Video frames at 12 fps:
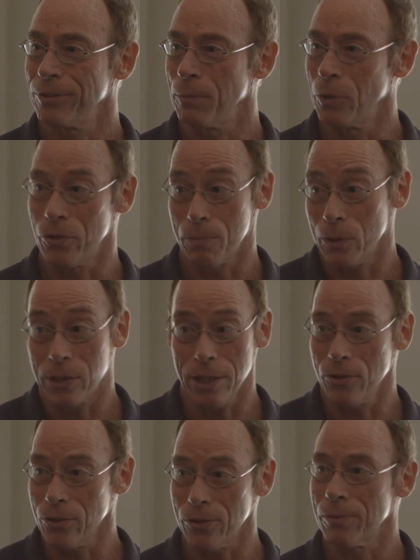the most
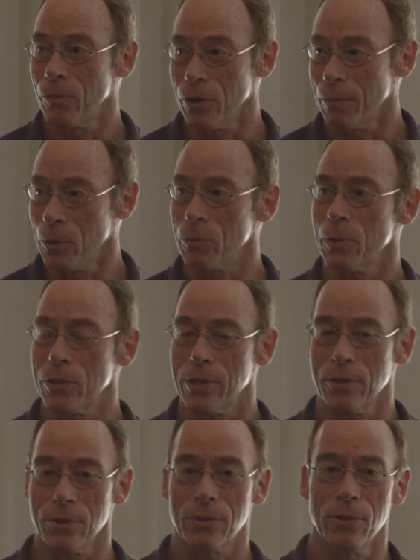prestigious, one of the most
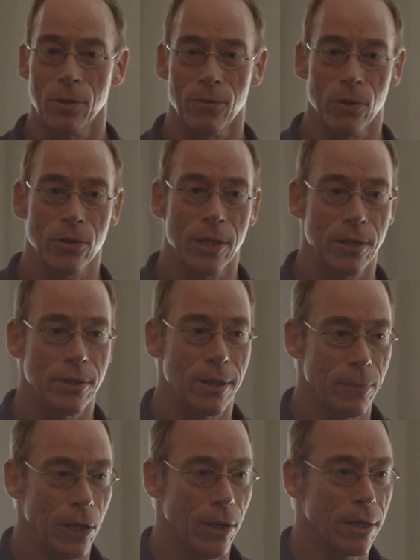prestigious universities in
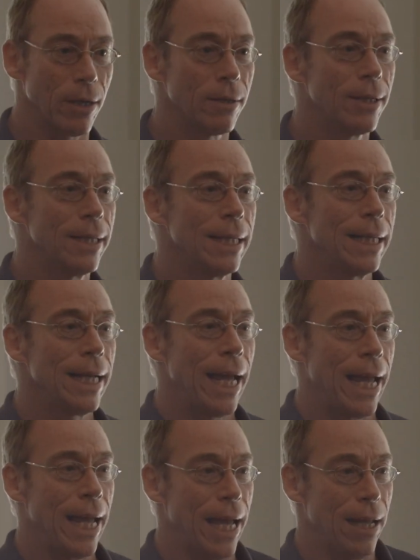America,
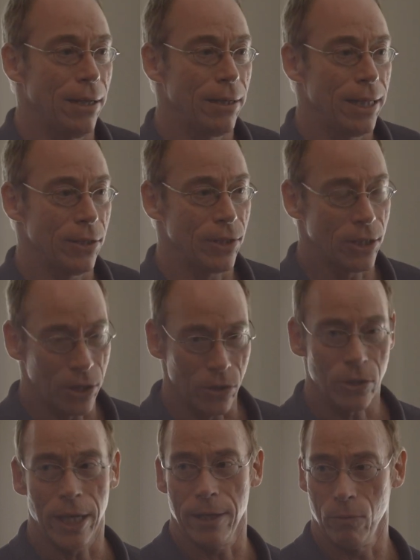and is
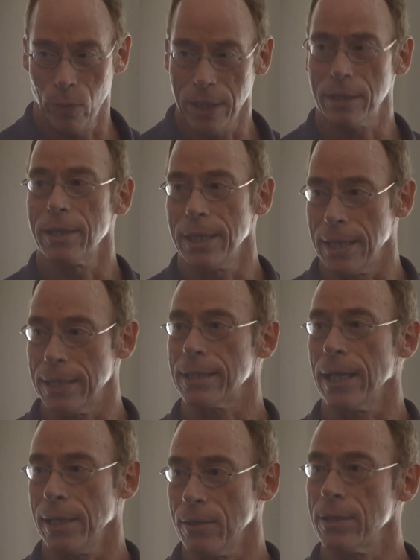associated with the N
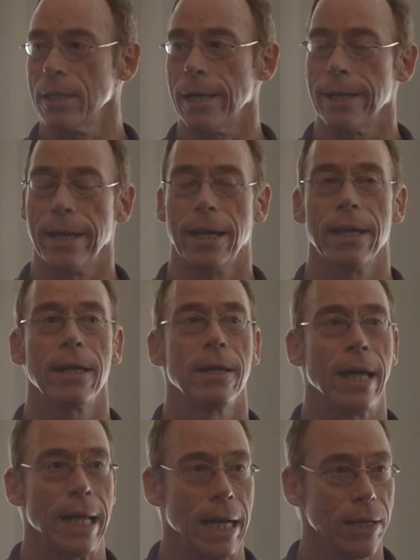S A and C I A. And